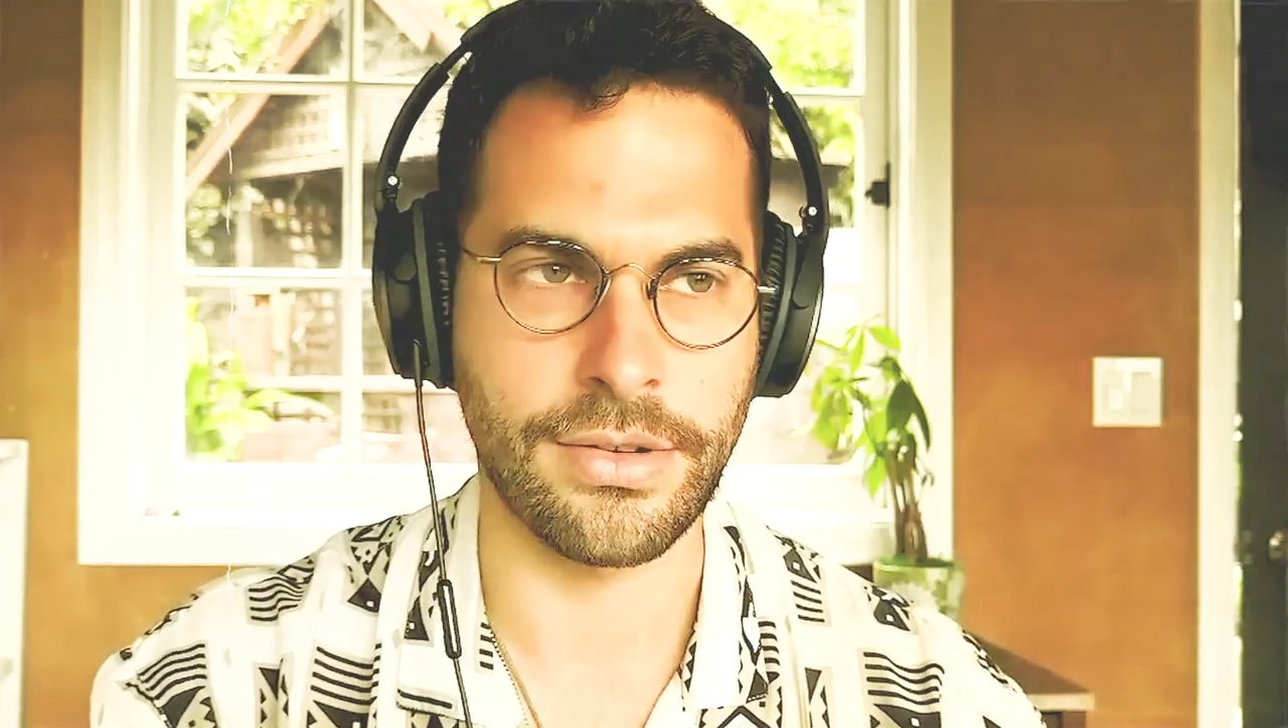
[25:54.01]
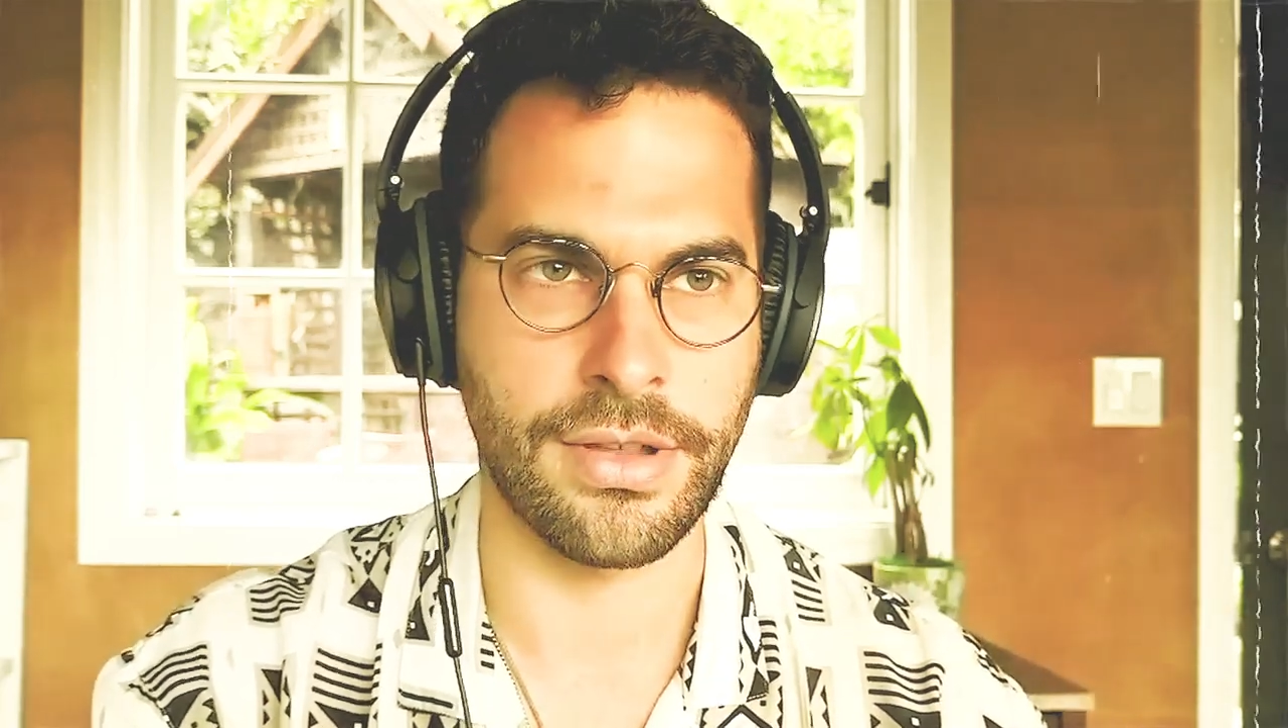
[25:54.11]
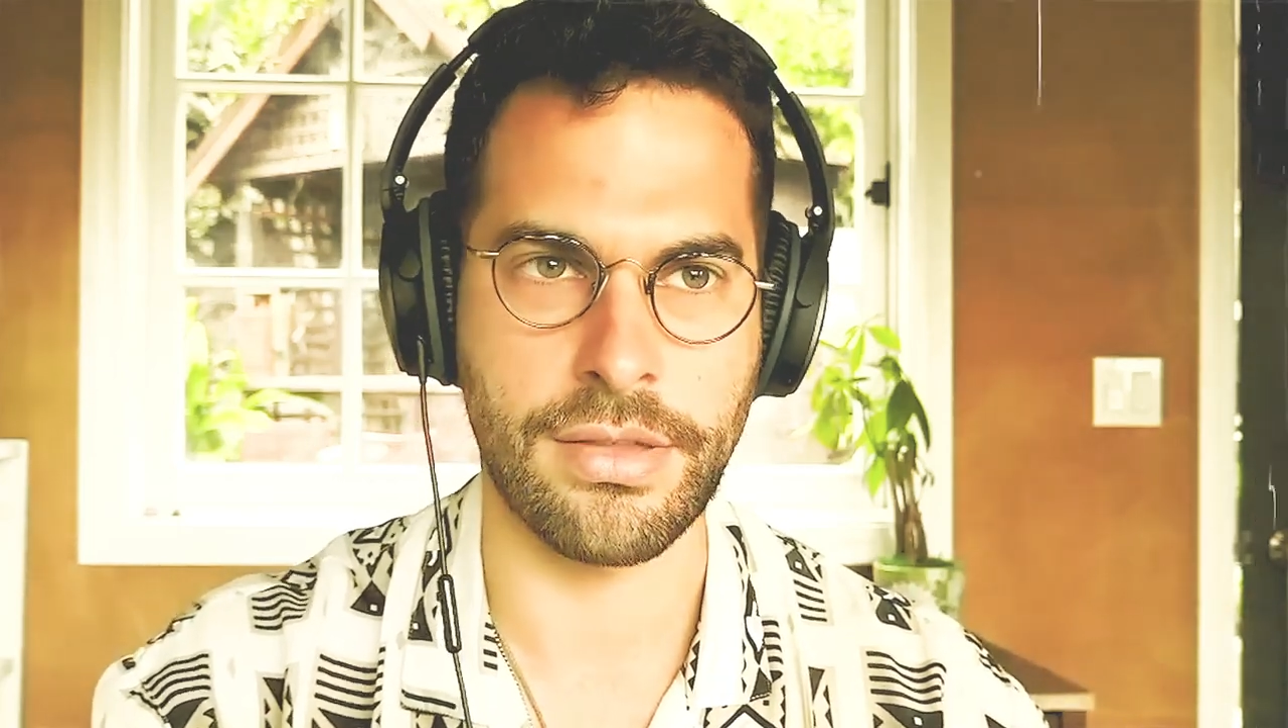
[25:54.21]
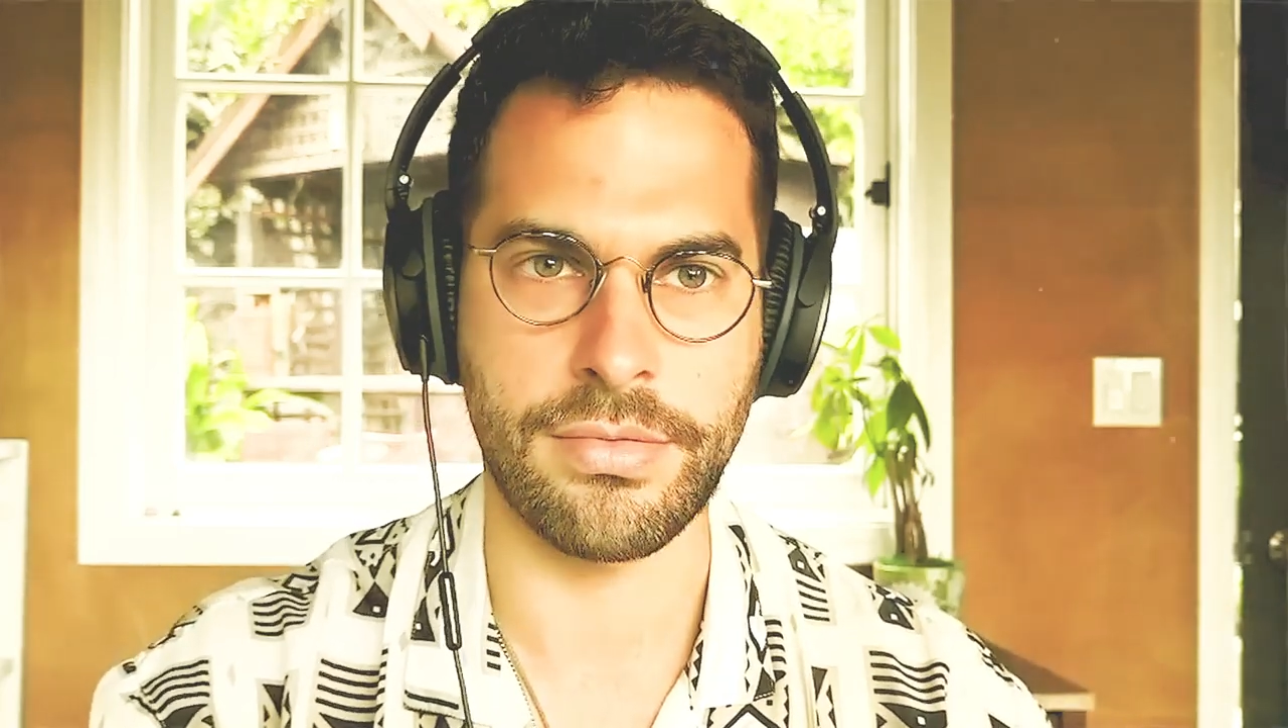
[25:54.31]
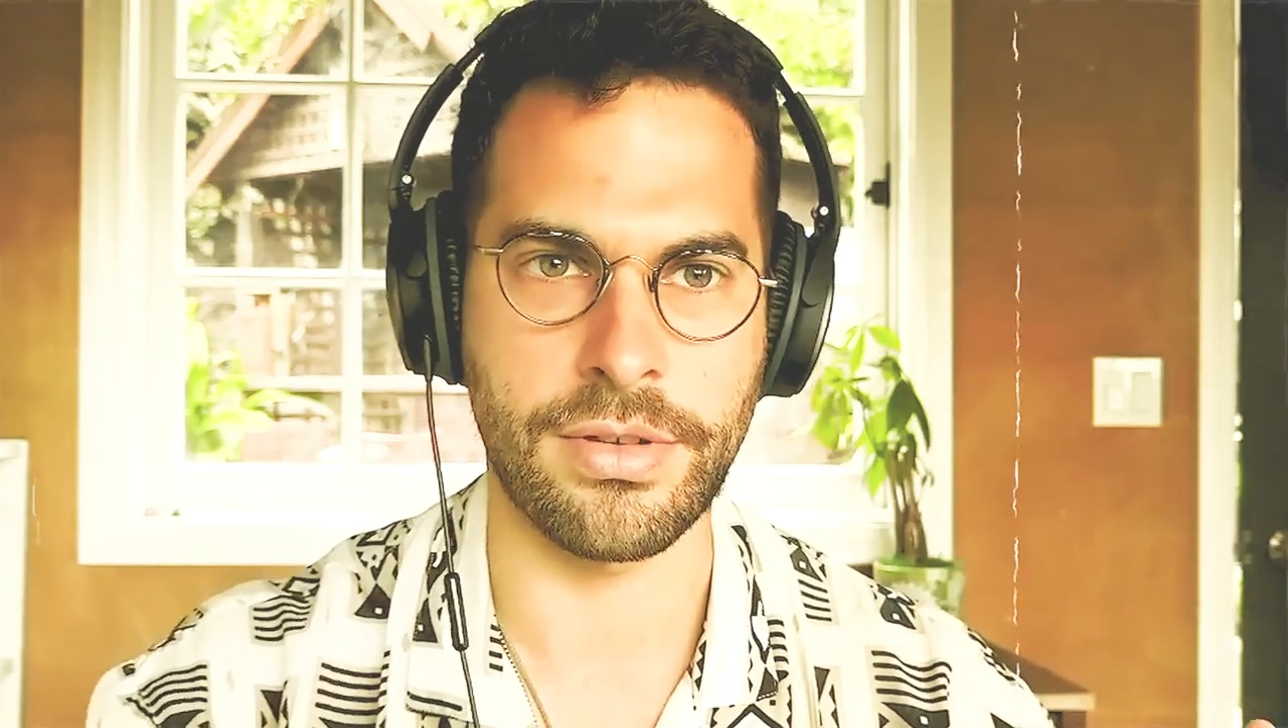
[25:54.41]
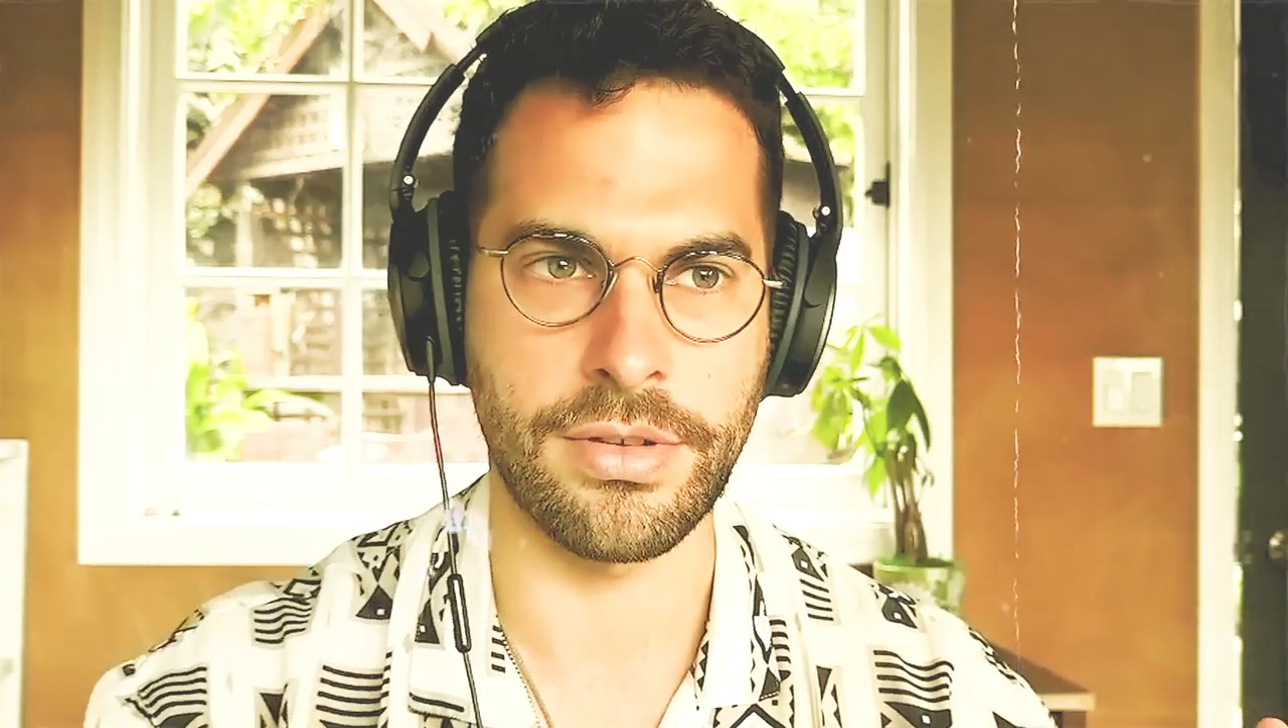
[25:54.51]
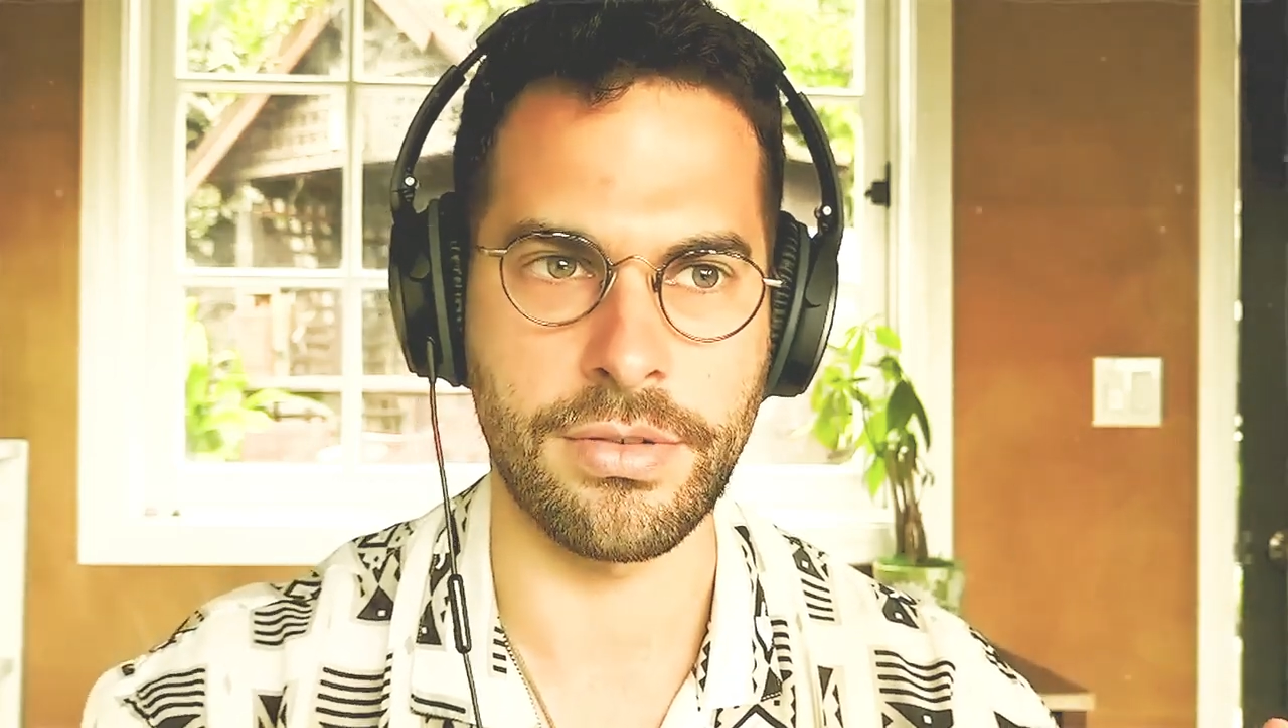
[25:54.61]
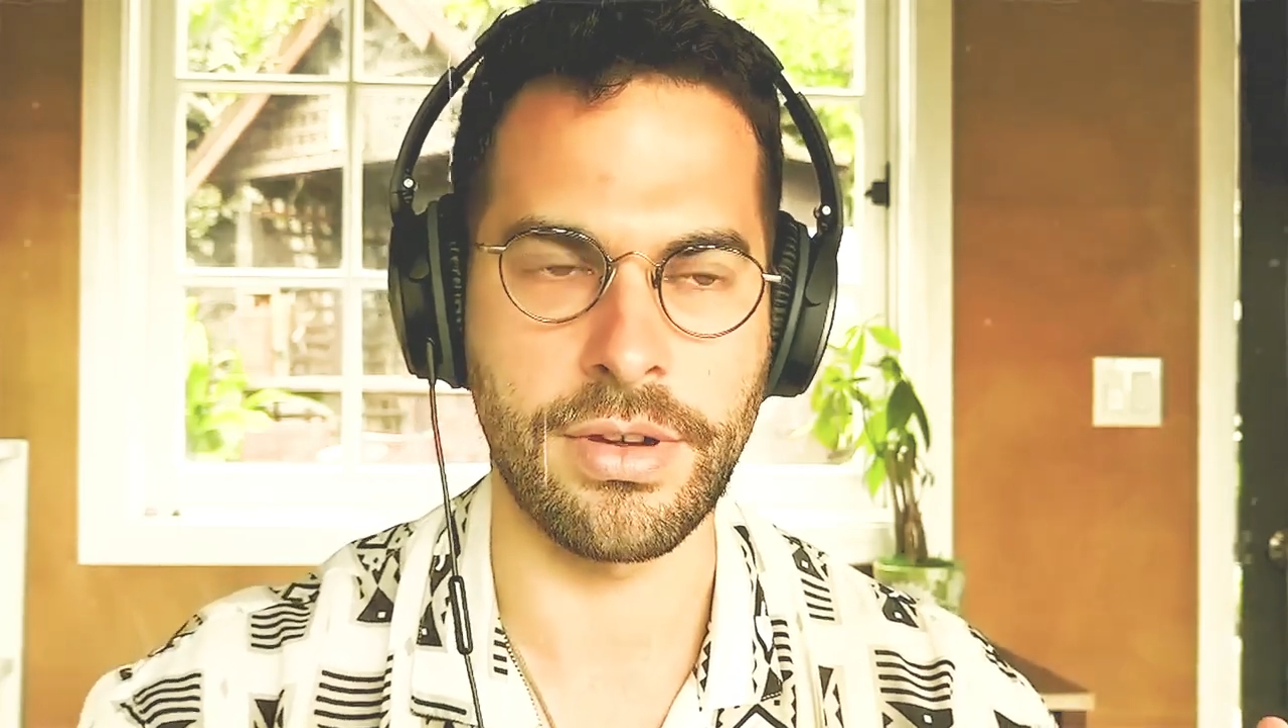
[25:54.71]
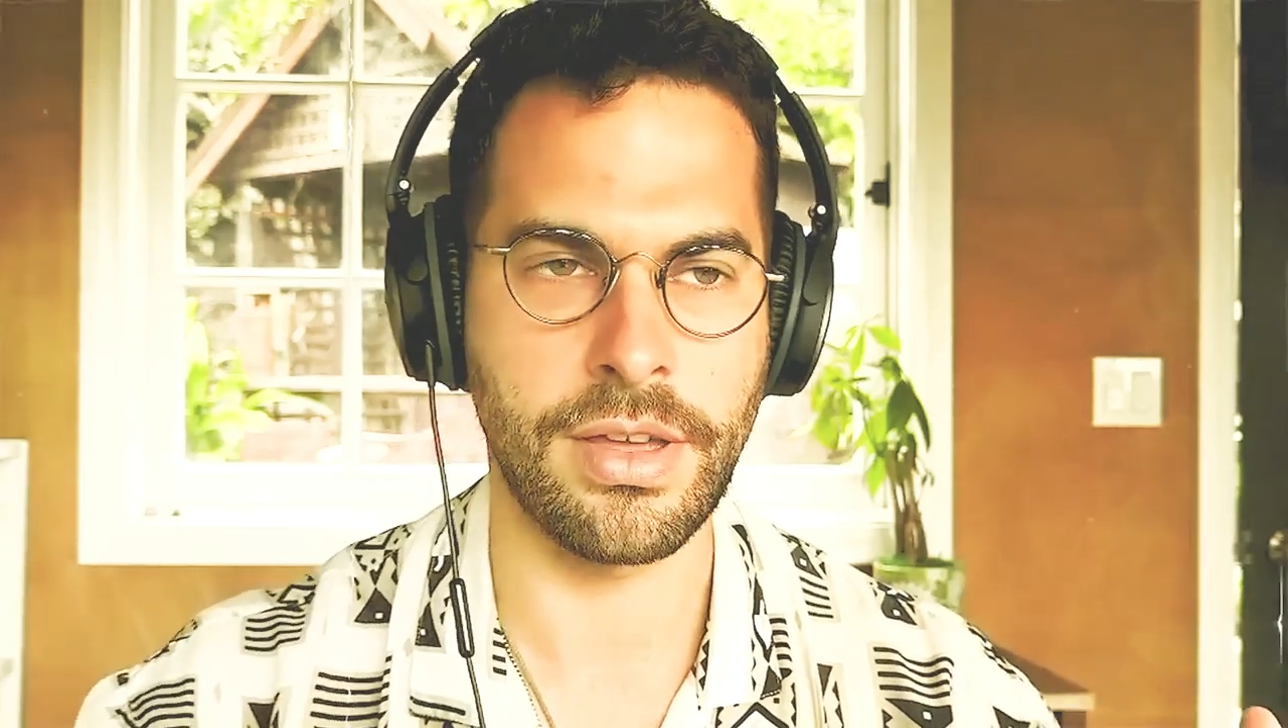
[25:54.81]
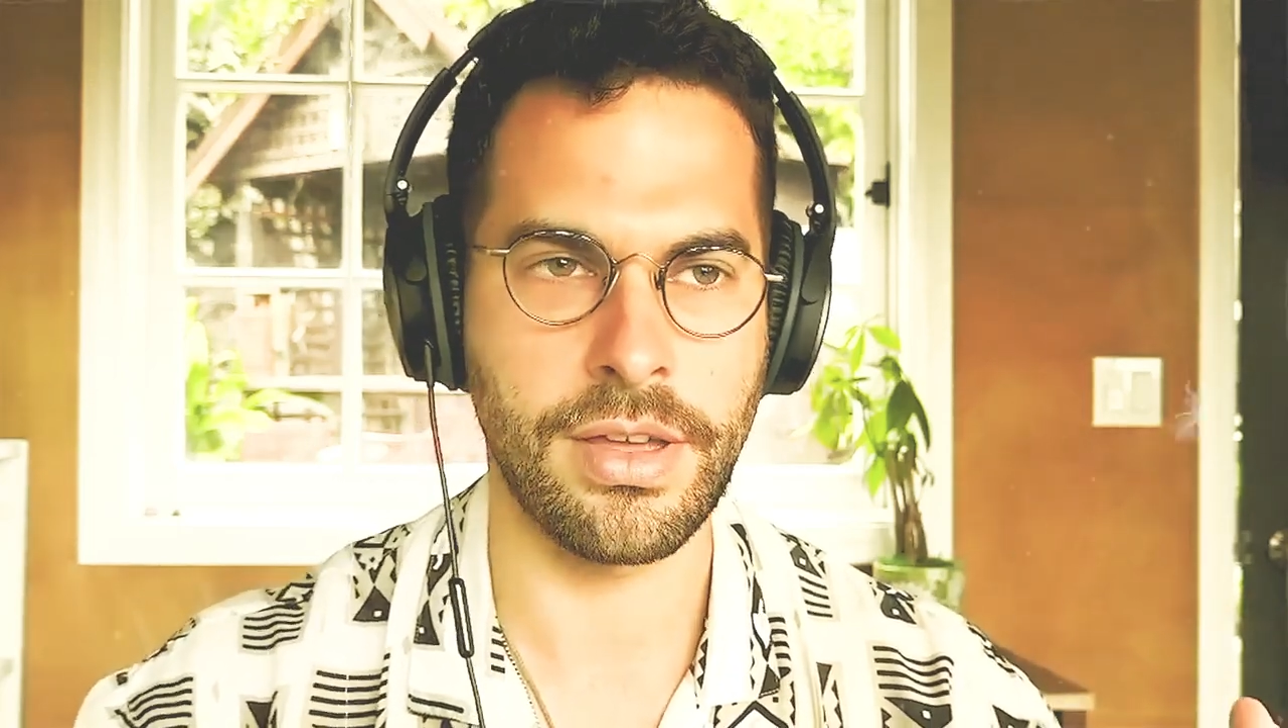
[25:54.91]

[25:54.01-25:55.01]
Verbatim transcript: or through,